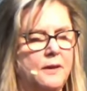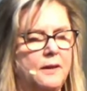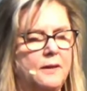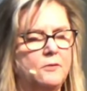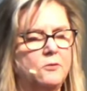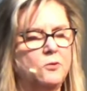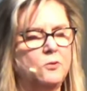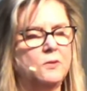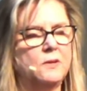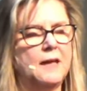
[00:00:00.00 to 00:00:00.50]

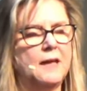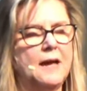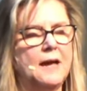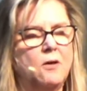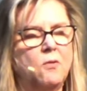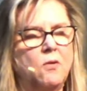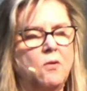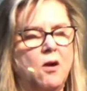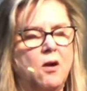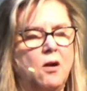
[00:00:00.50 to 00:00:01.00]
and to
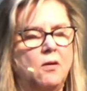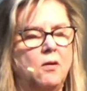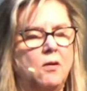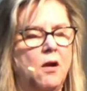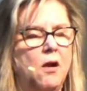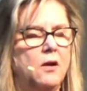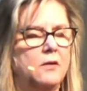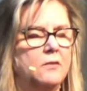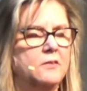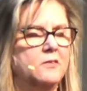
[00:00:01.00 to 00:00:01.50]
allow our
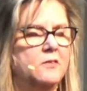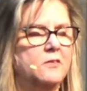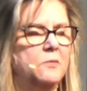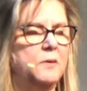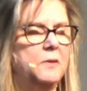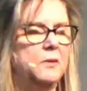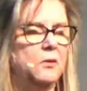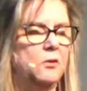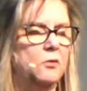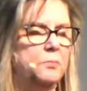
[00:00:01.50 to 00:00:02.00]
hearts to
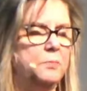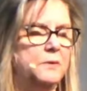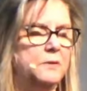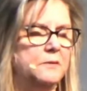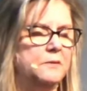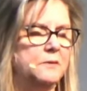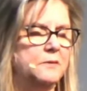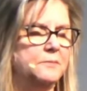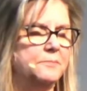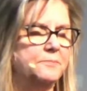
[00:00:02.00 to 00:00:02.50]
be
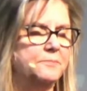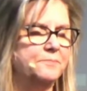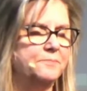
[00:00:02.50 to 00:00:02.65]
open